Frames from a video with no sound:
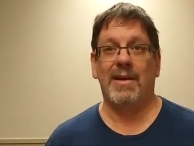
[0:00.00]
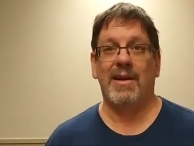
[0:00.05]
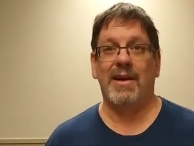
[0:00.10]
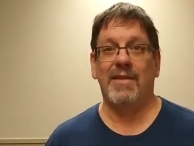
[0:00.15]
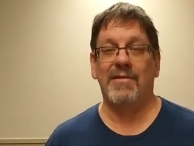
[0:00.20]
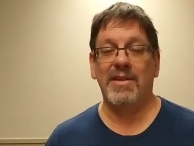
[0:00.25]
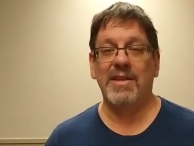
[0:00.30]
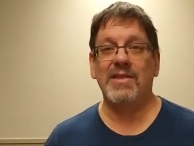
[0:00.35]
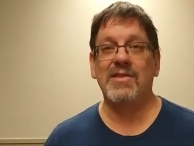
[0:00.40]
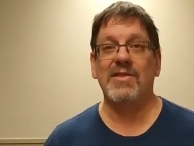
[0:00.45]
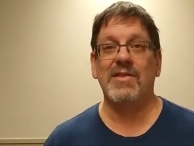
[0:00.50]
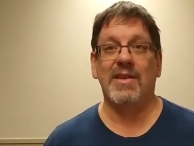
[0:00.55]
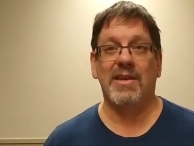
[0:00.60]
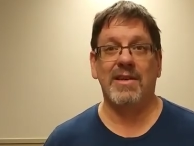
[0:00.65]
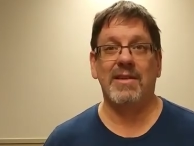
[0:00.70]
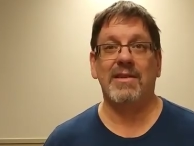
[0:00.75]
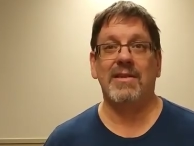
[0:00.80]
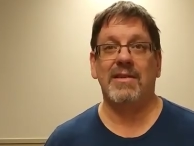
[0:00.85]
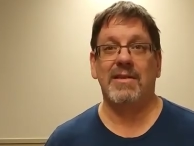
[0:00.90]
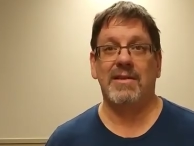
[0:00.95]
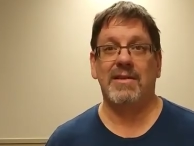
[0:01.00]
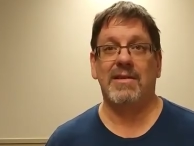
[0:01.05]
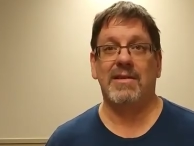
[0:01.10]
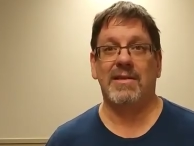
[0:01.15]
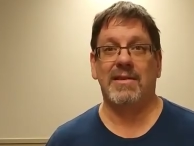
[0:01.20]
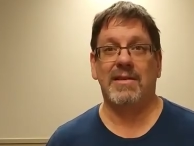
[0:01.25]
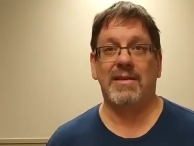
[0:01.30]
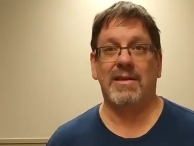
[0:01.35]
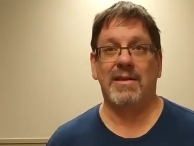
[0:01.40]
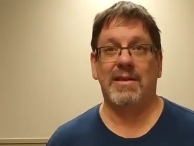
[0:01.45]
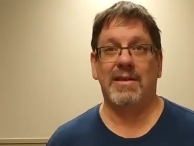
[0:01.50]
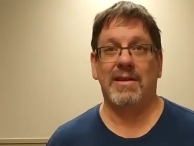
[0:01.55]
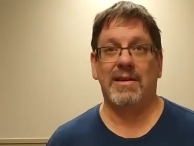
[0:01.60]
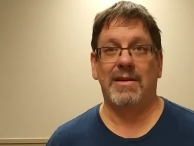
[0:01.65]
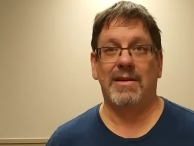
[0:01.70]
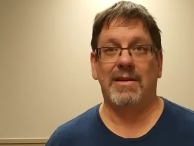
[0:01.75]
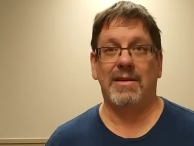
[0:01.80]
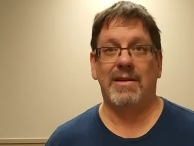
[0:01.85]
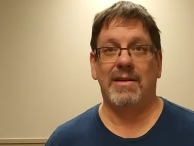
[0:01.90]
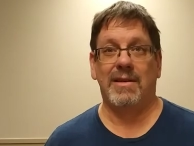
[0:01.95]
having a son
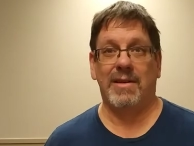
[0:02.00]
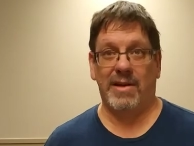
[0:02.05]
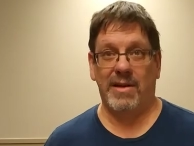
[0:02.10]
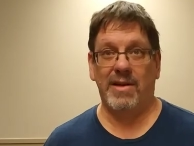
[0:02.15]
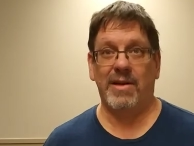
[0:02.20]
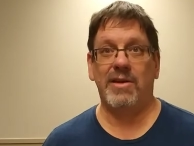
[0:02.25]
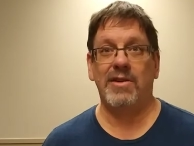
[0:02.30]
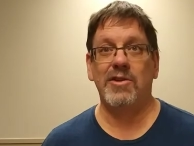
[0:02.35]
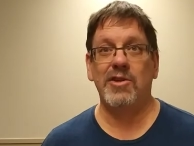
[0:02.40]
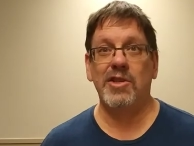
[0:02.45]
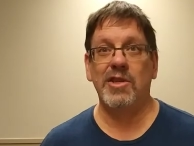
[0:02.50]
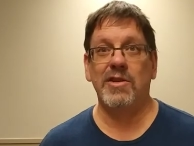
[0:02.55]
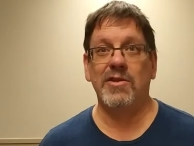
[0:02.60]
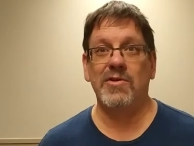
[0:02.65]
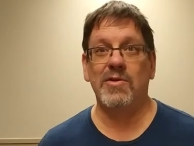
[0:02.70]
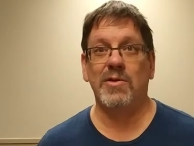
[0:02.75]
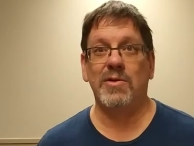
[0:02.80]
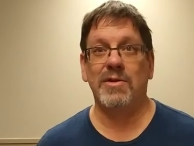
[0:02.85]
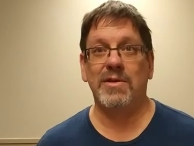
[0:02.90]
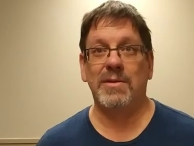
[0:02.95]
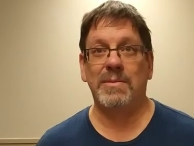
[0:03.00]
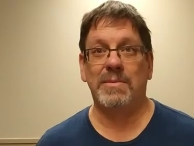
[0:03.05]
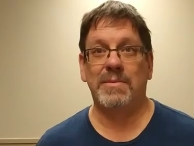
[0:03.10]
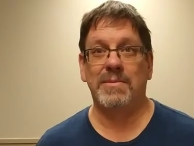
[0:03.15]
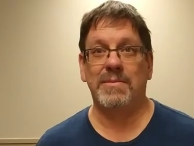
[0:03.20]
at 100 years old.